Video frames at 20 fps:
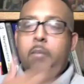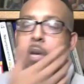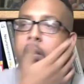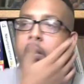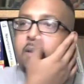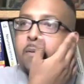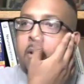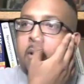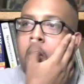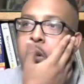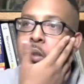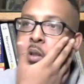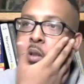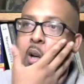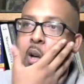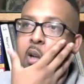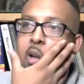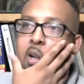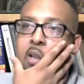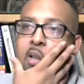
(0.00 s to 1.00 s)
as far as,
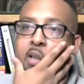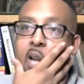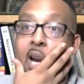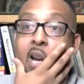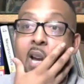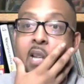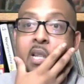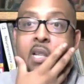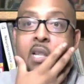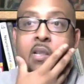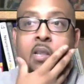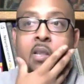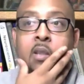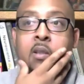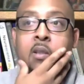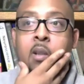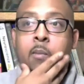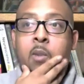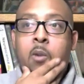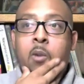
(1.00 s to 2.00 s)
because I did see
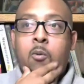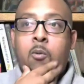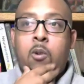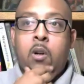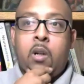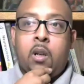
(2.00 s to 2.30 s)
some of your work,